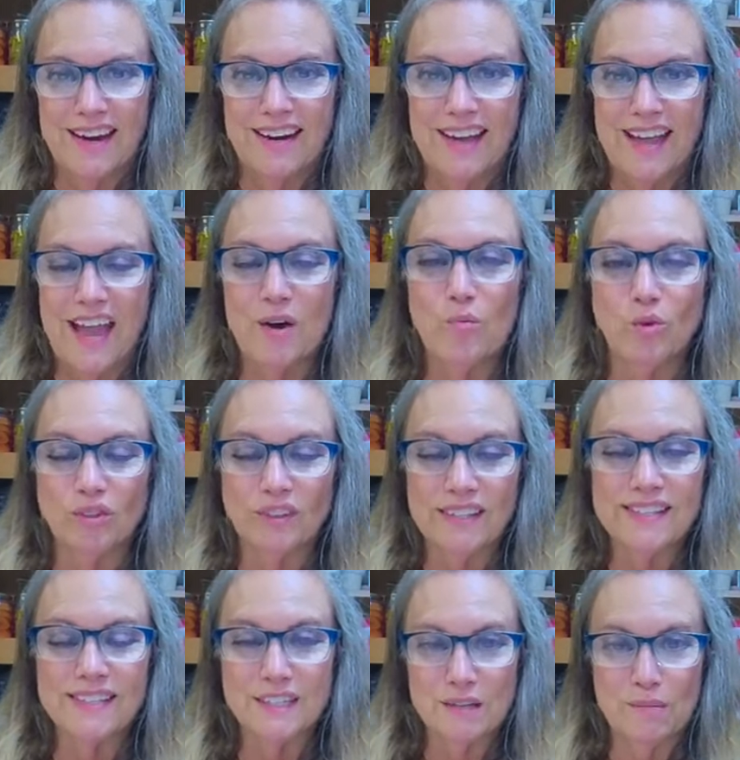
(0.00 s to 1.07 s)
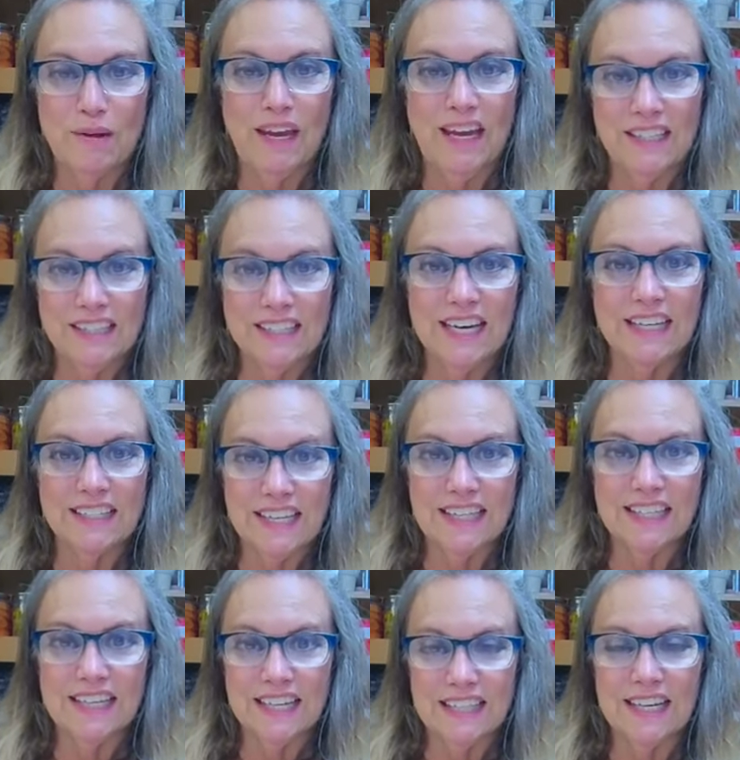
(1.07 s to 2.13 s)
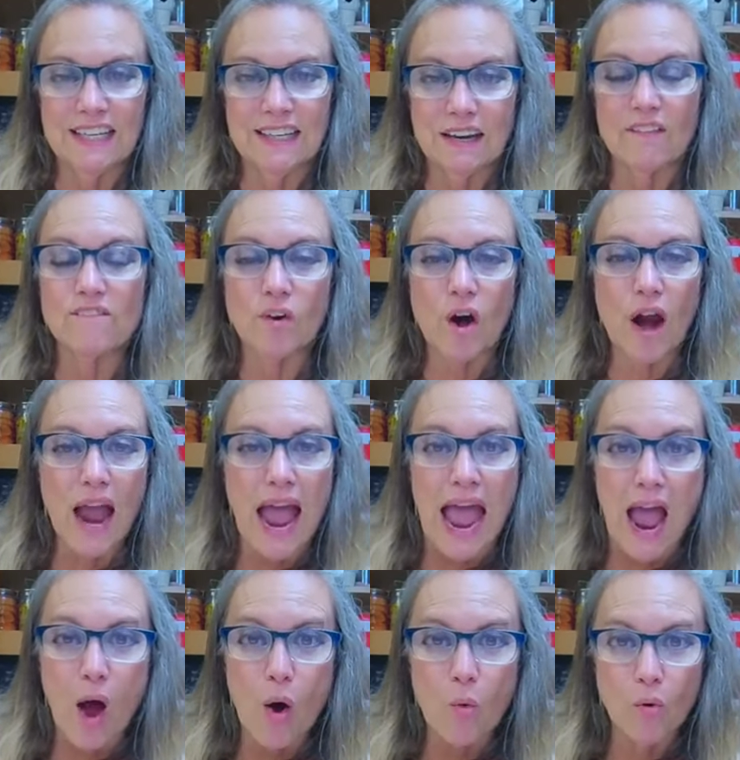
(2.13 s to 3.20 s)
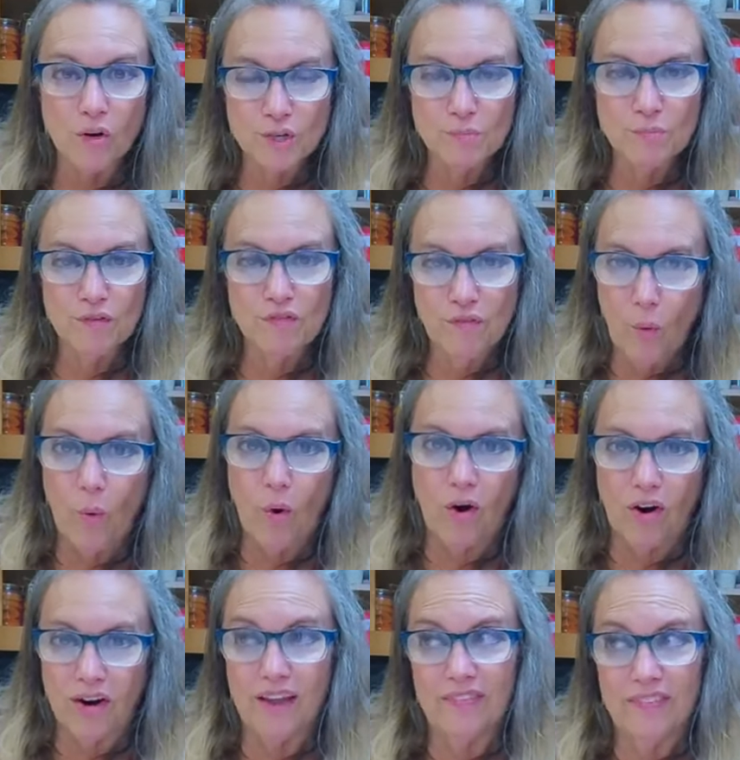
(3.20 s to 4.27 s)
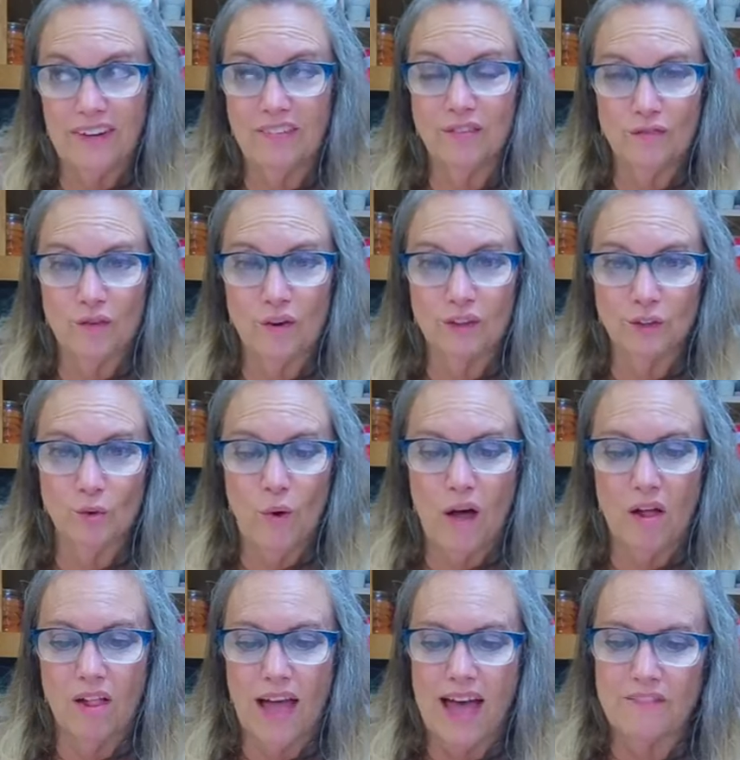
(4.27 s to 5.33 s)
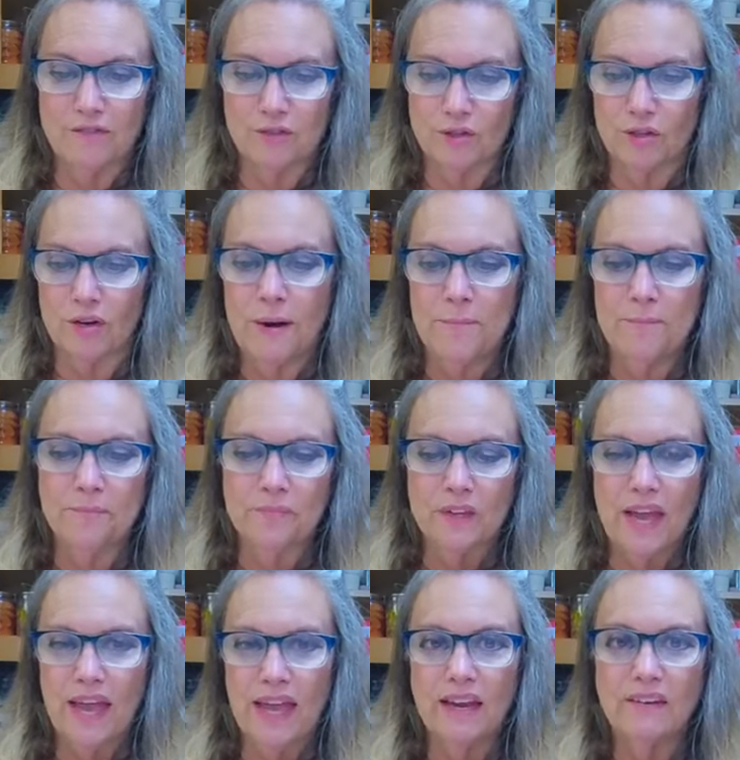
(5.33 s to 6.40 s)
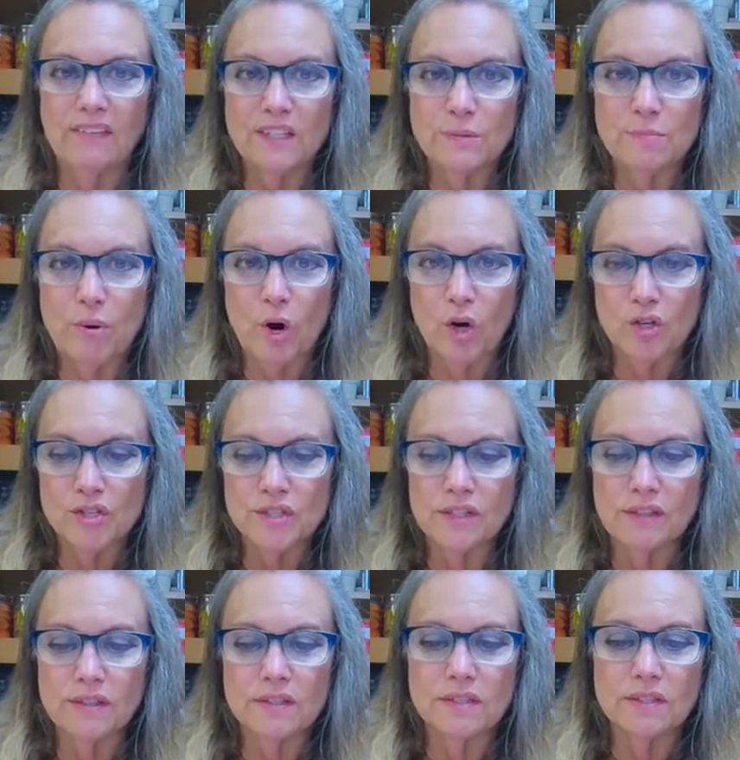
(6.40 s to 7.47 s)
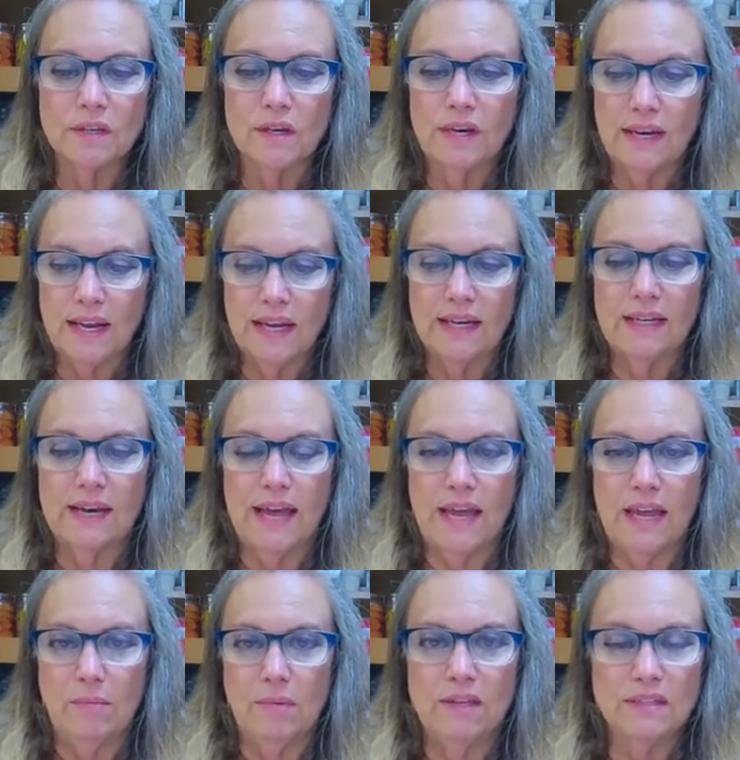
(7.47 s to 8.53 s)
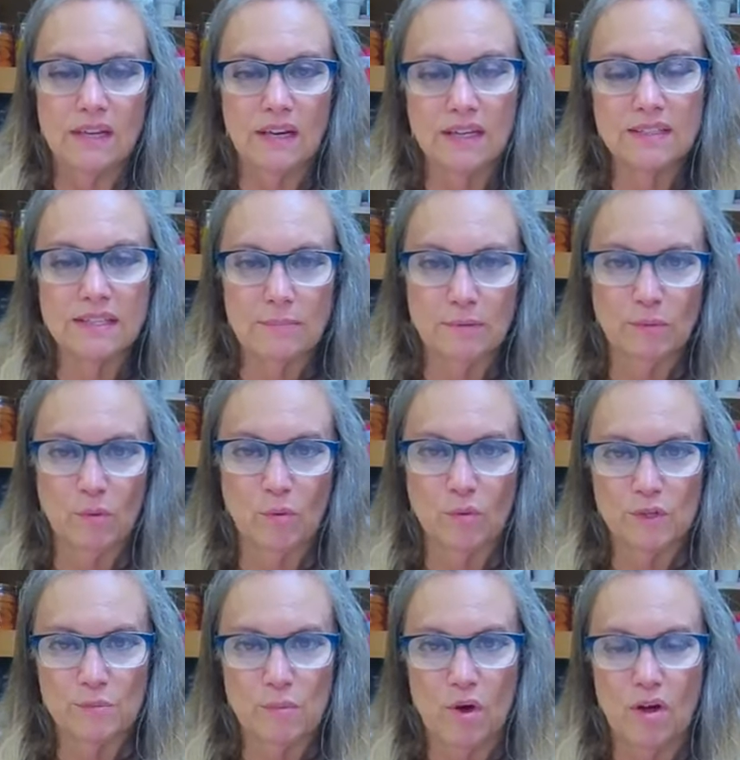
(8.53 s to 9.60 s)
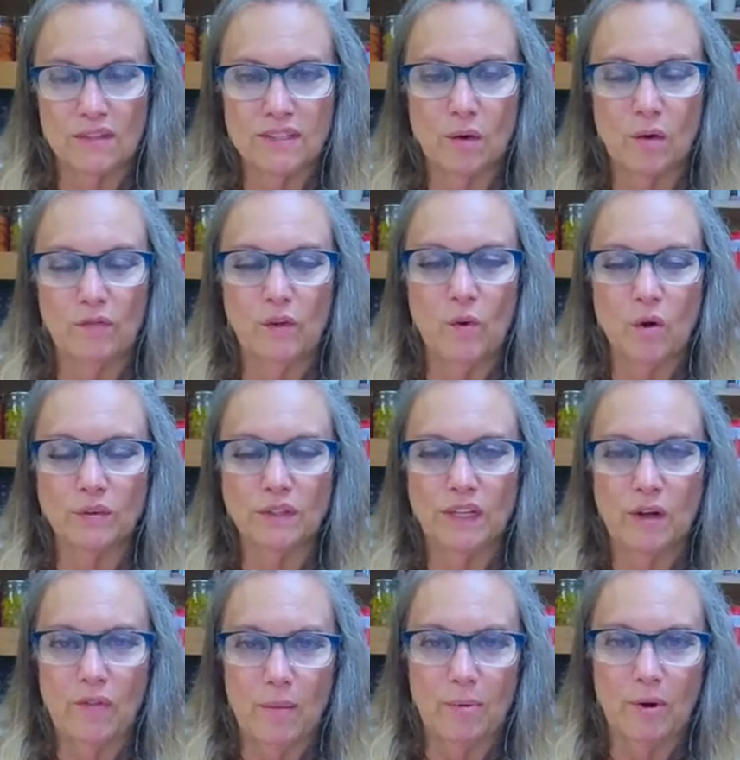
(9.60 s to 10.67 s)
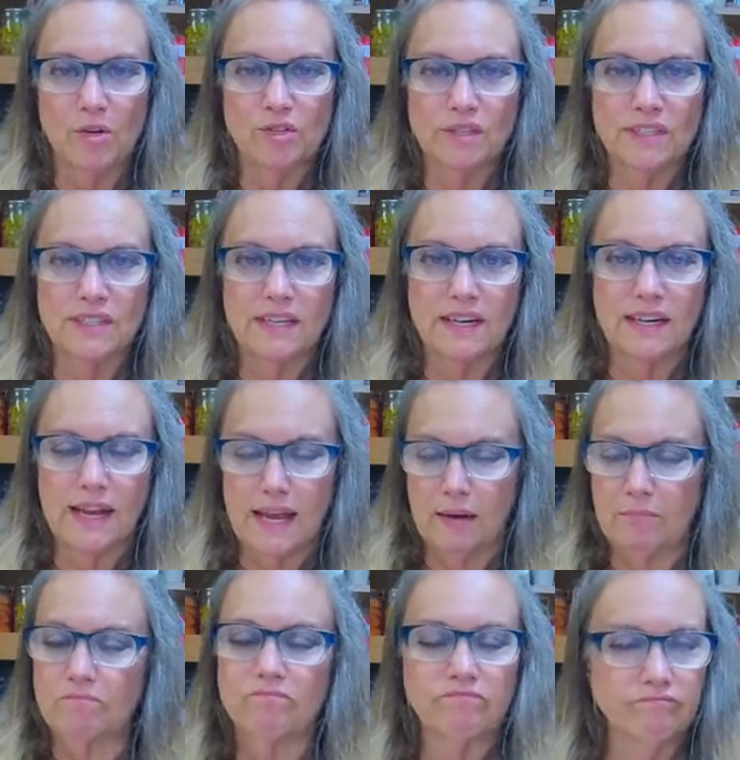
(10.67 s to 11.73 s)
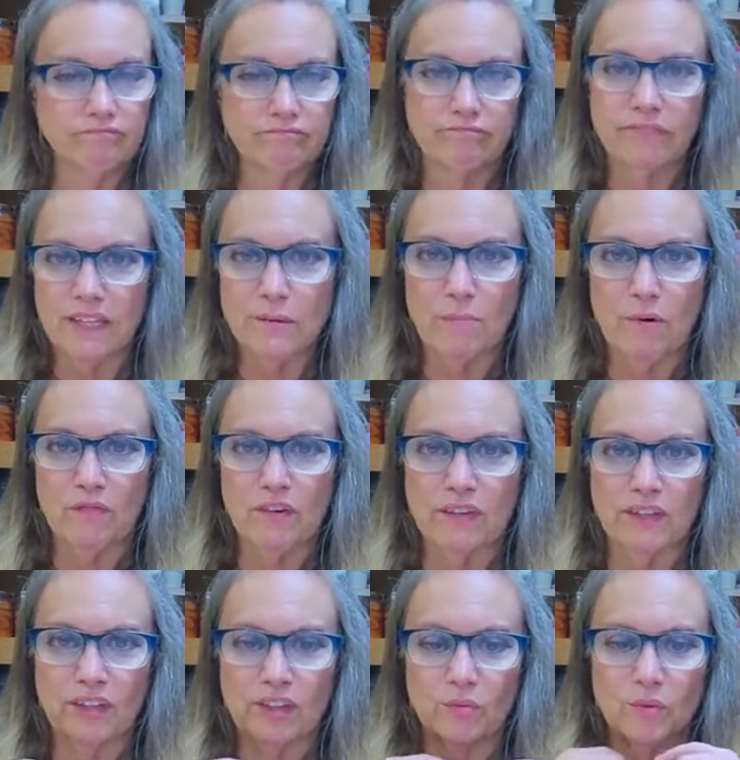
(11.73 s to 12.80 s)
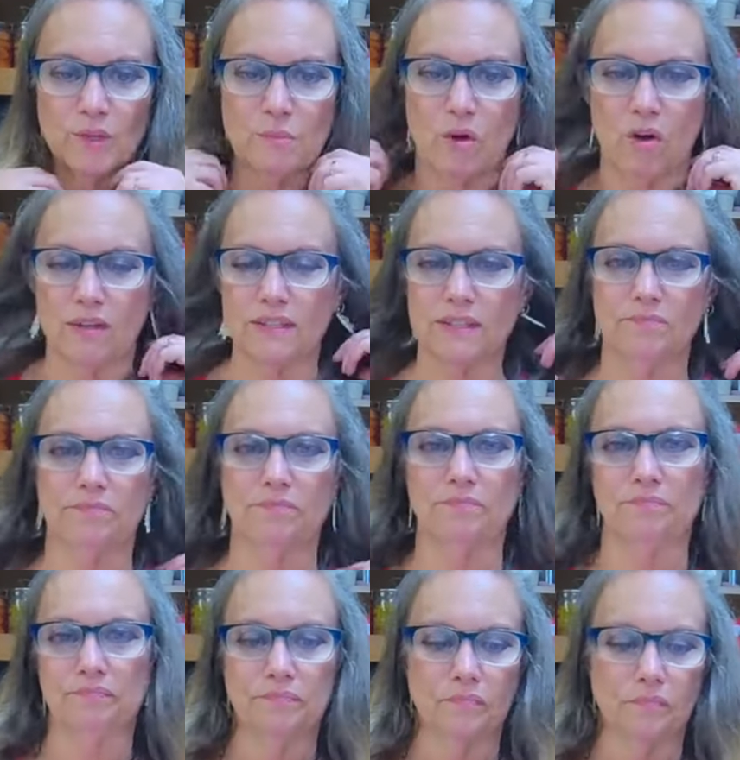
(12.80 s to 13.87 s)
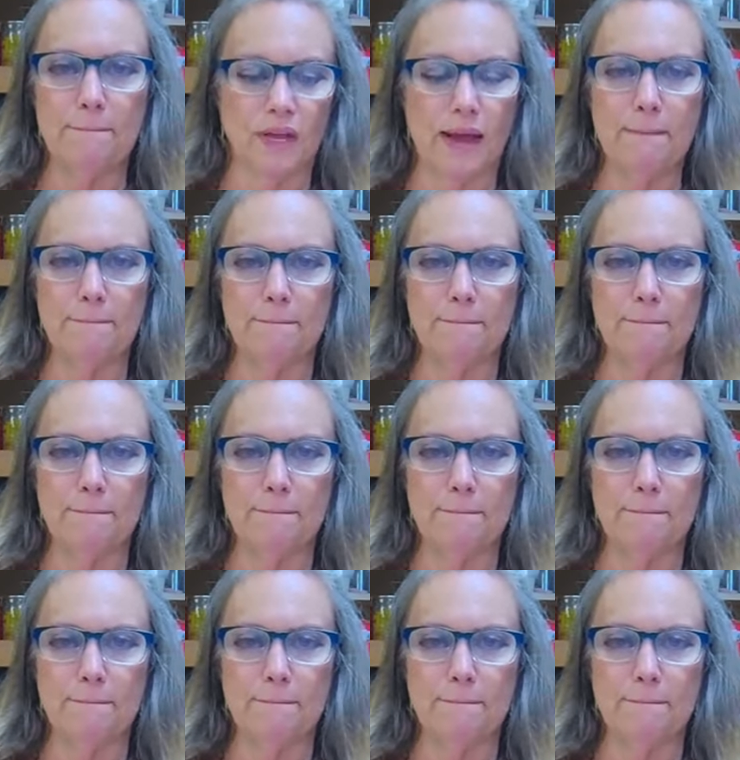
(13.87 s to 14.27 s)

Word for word: and will listen to me tick, tick, tick, tick, tick, for hours before and then even for a little while after. And this person's nickname is an acceptable response. So if you only know that person's nickname, that's a perfectly good response. Okay?